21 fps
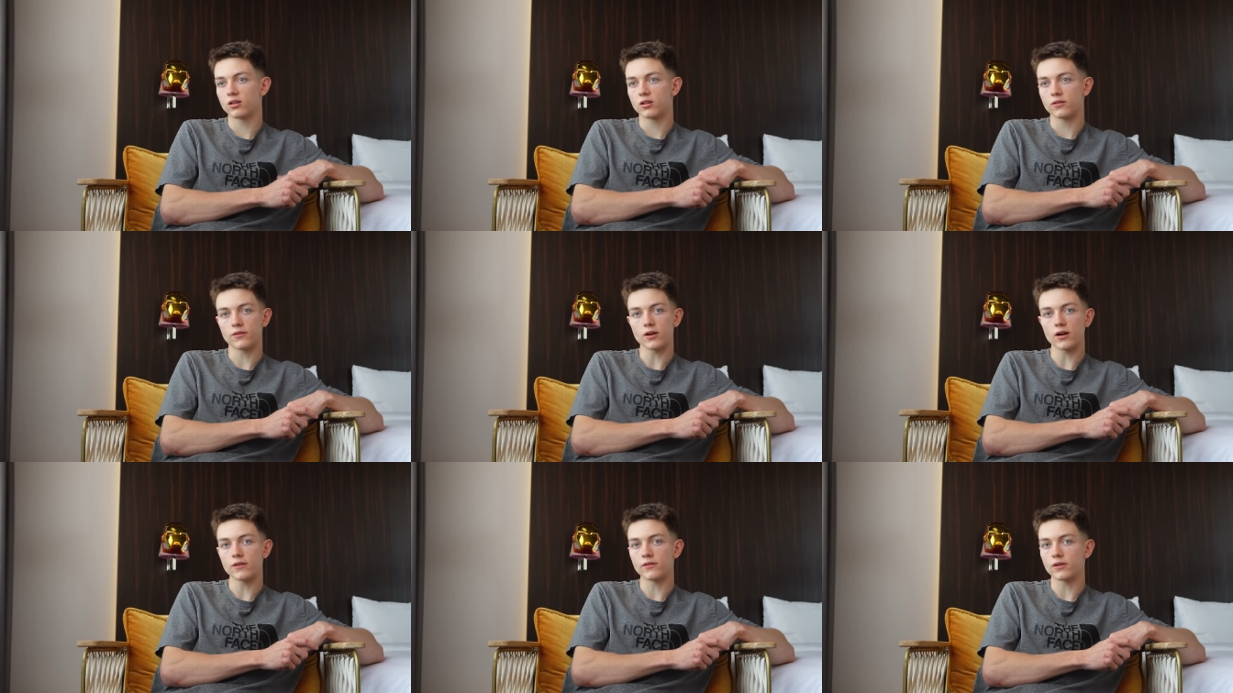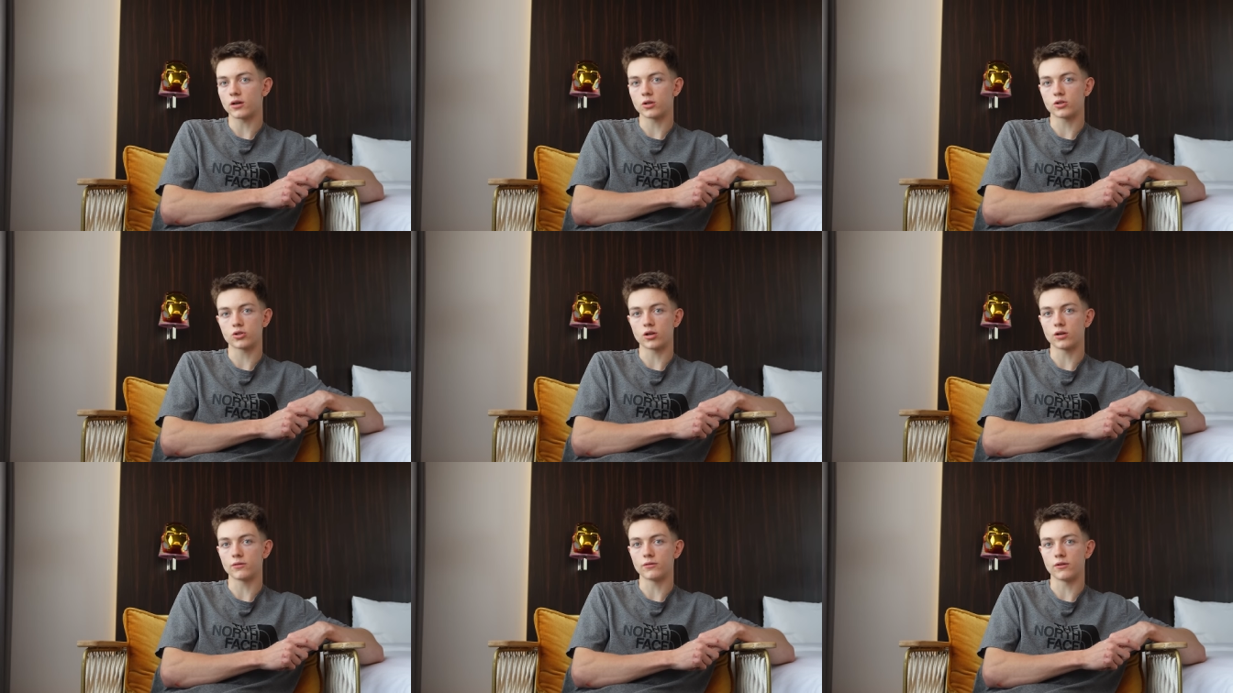five-hour
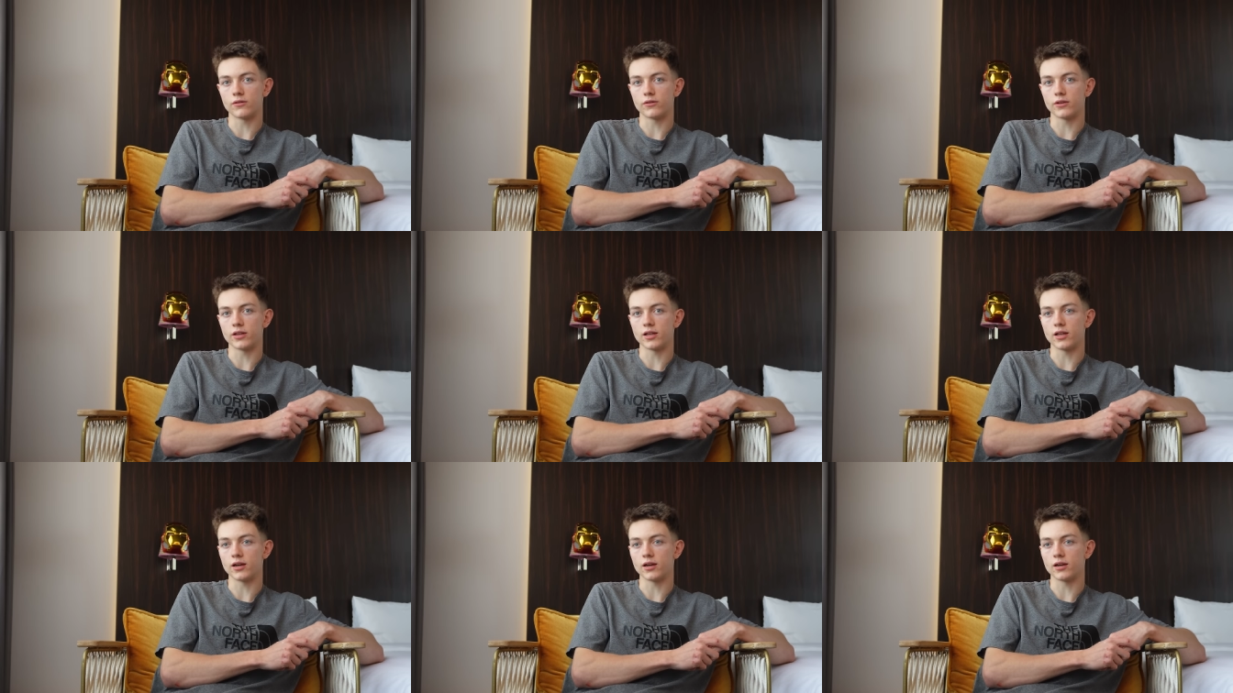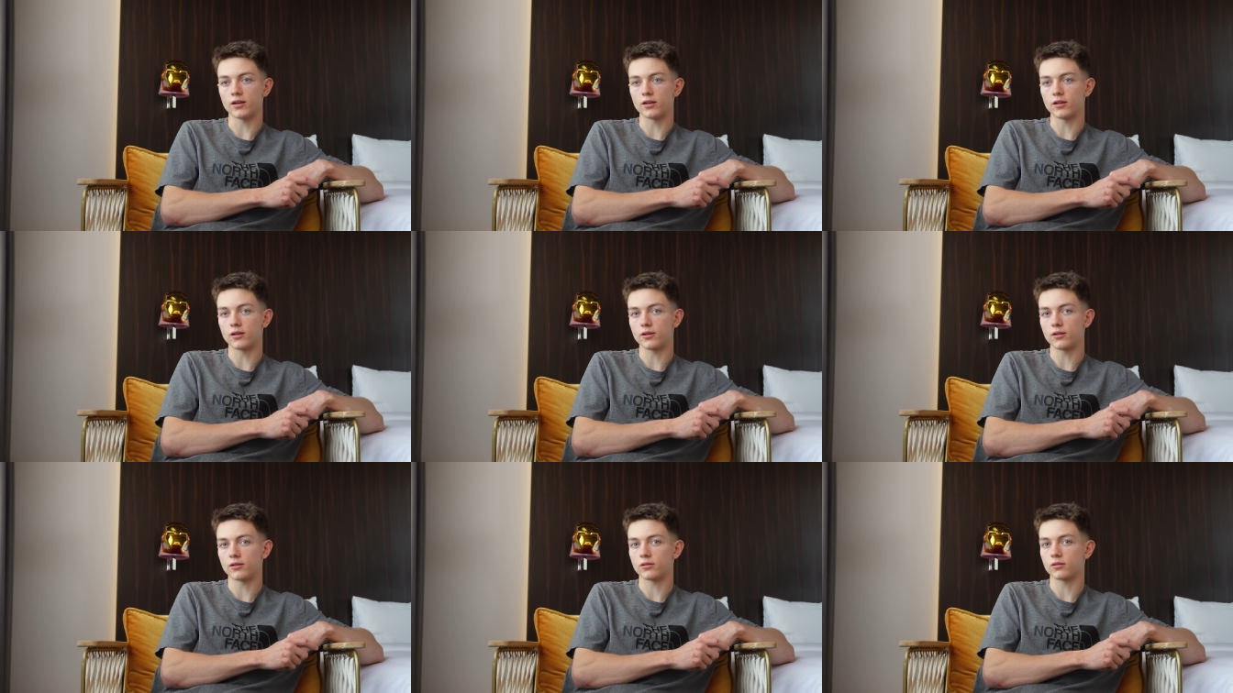drive over there,
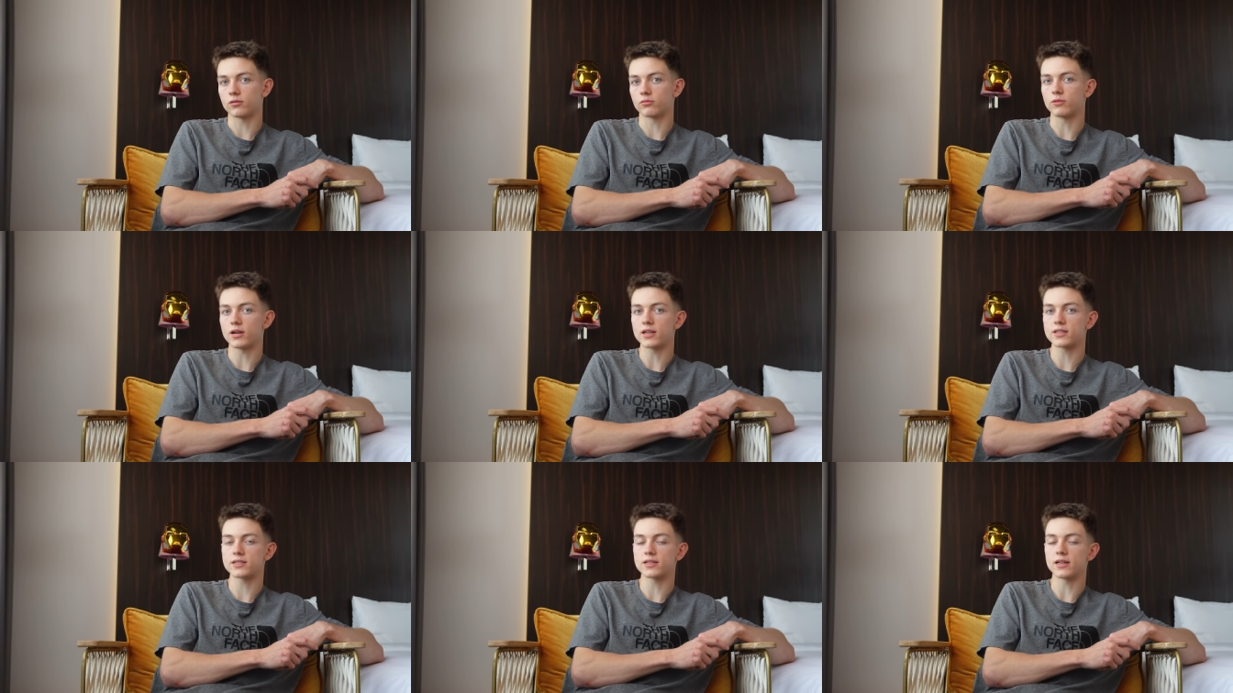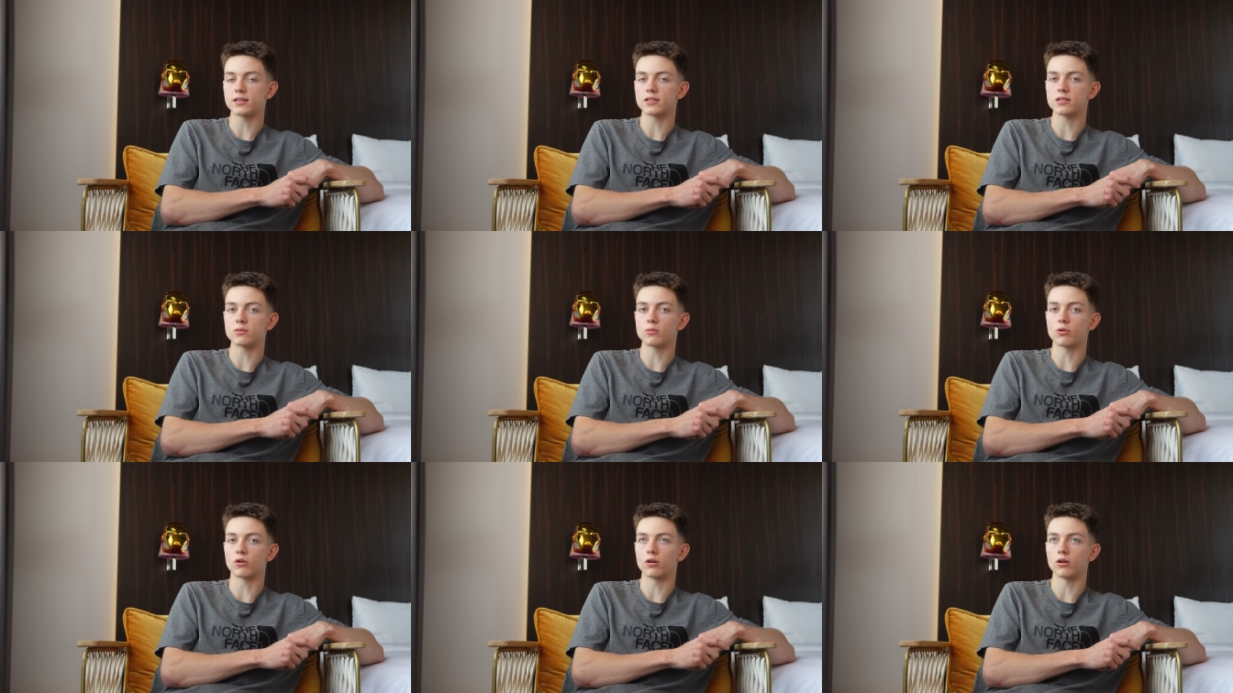rest day
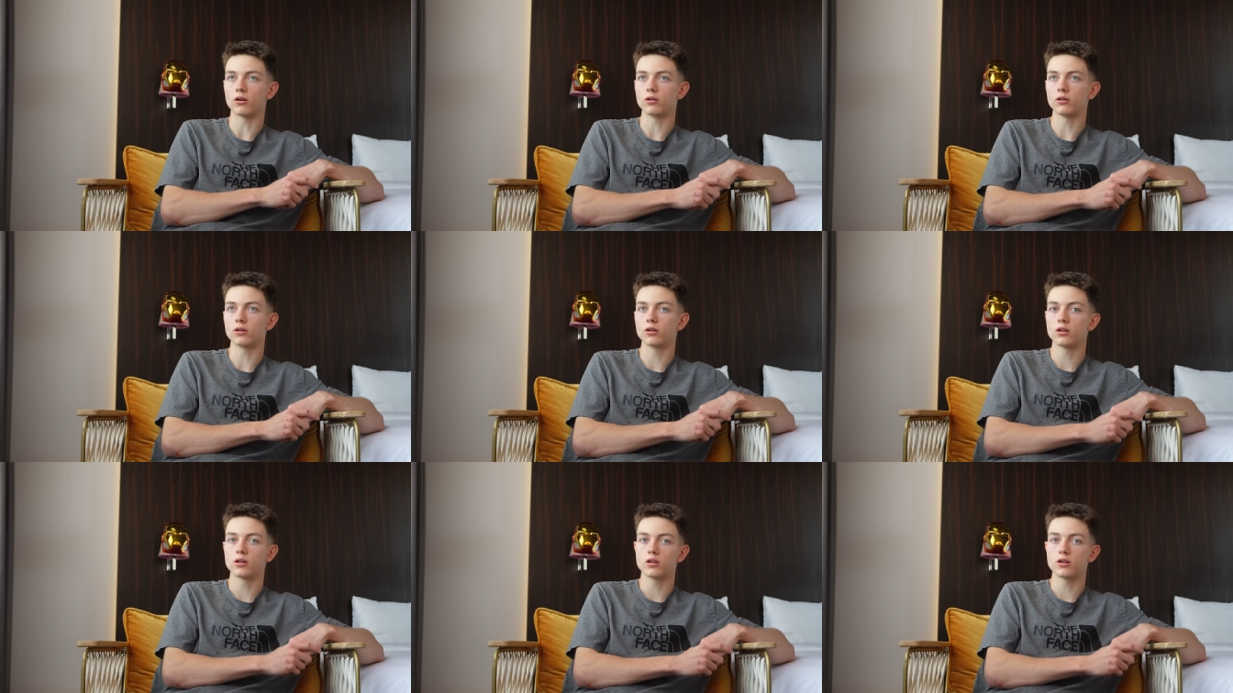tomorrow,